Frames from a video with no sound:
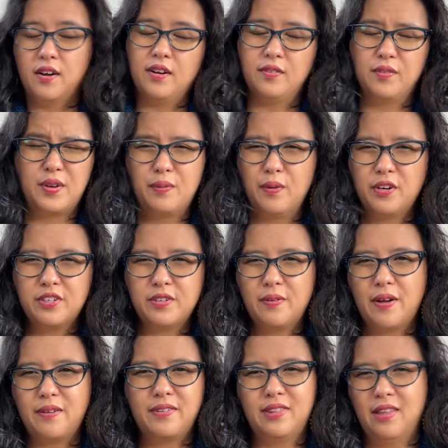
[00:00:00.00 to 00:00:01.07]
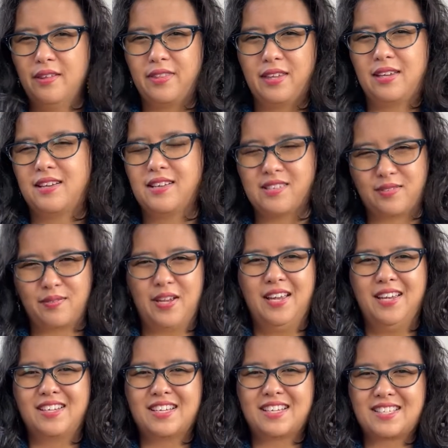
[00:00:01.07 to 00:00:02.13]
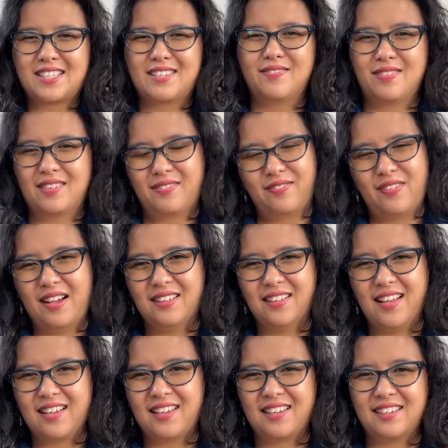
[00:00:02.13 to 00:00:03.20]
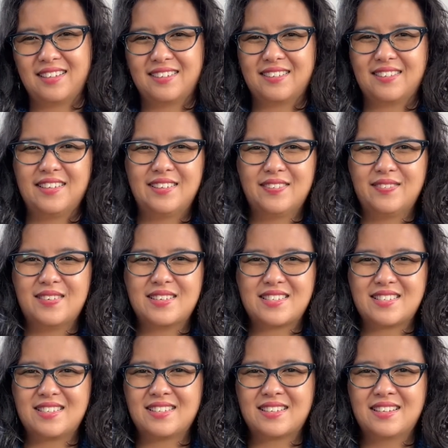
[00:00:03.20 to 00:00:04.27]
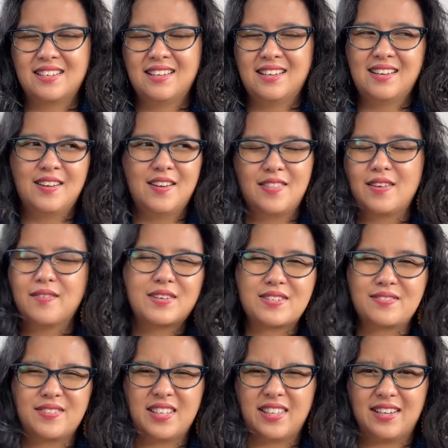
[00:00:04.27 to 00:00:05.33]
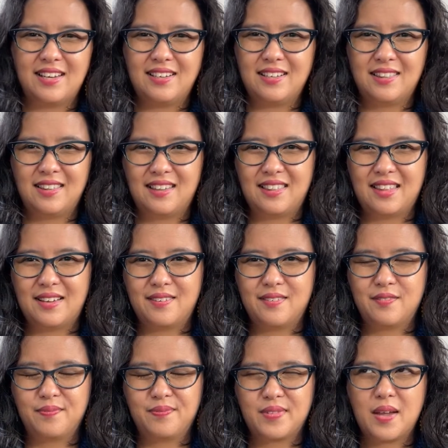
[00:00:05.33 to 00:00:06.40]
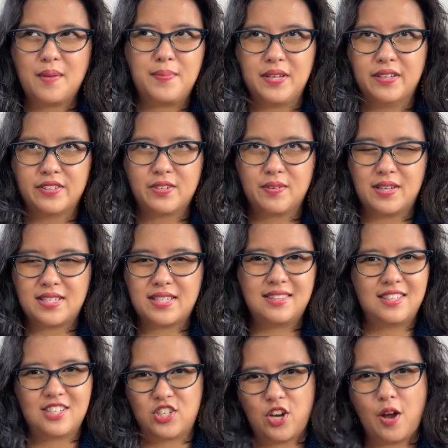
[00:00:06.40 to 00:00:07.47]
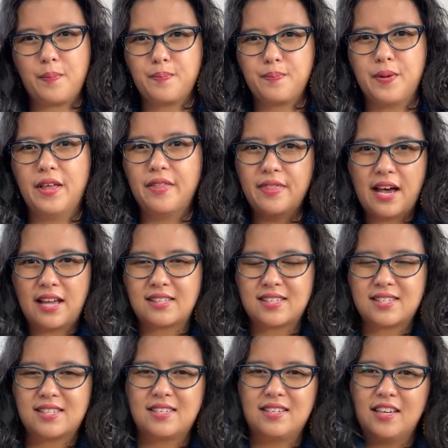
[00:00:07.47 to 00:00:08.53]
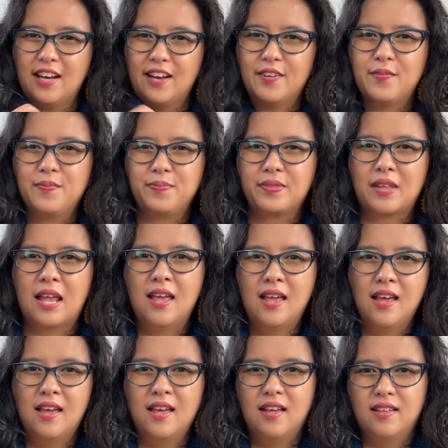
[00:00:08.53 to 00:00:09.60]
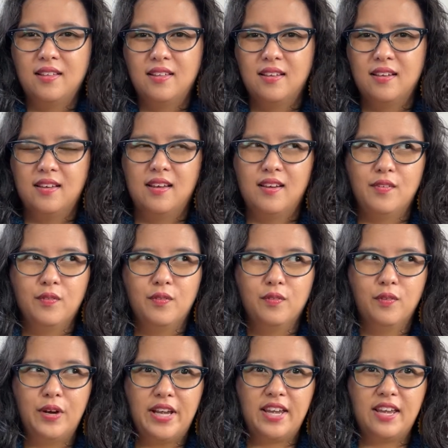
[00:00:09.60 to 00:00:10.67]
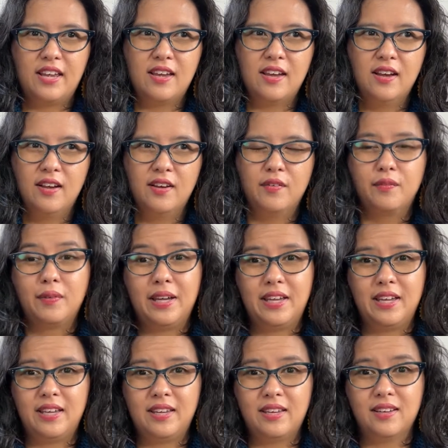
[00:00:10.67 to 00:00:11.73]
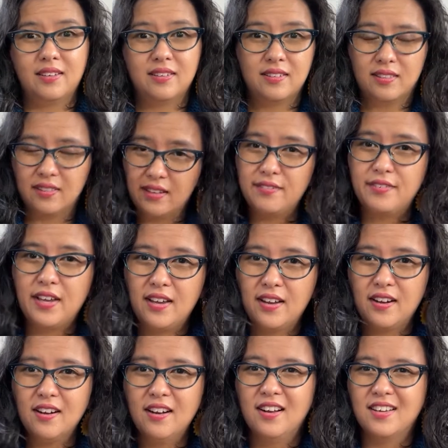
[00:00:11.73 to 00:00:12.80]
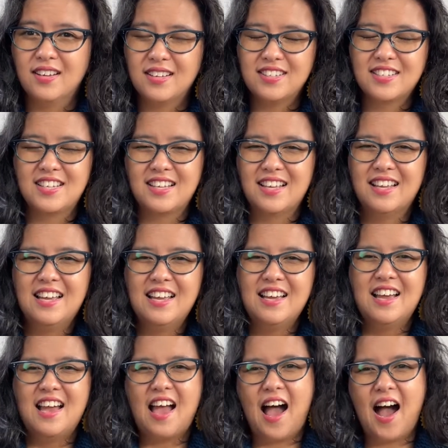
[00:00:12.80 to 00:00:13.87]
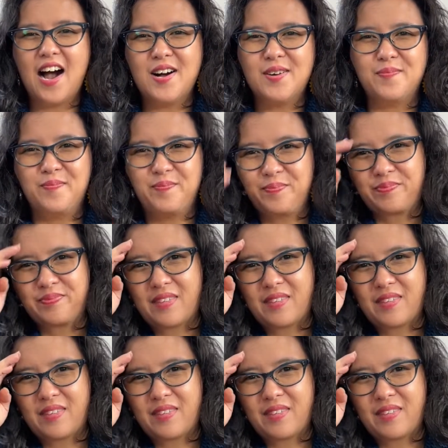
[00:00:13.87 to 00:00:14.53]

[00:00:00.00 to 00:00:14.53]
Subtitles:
we walked away with nothing because we just felt like it wasn't, there wasn't really anything that appealed to us in the shop. But that's, you know, we live here, and